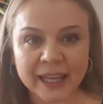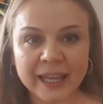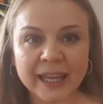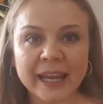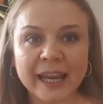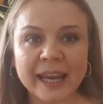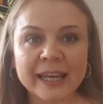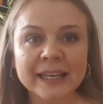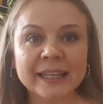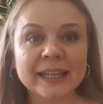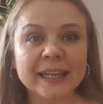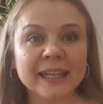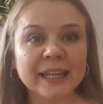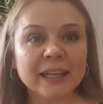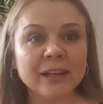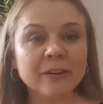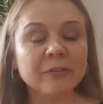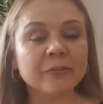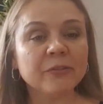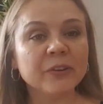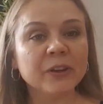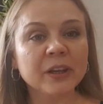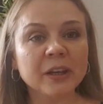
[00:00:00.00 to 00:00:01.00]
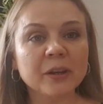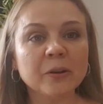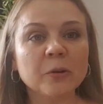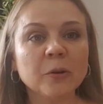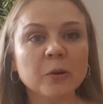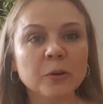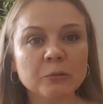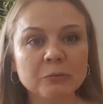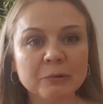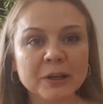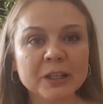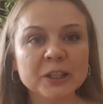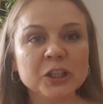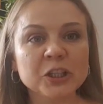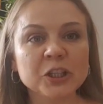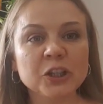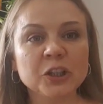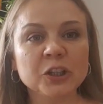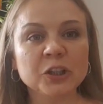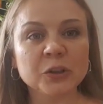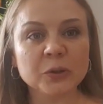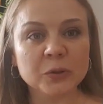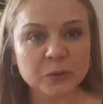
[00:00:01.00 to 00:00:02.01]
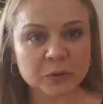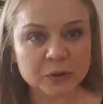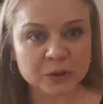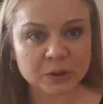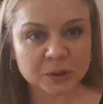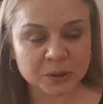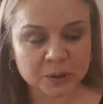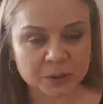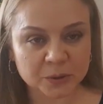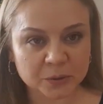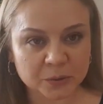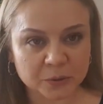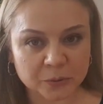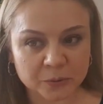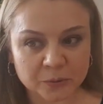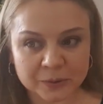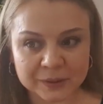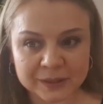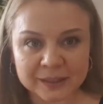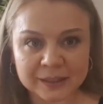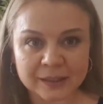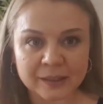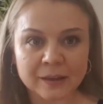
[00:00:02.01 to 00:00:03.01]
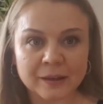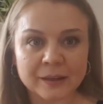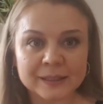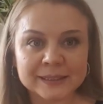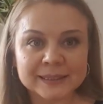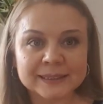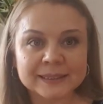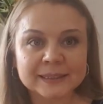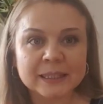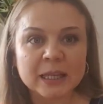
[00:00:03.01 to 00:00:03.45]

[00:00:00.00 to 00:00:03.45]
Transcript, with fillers: And if he already used to uh,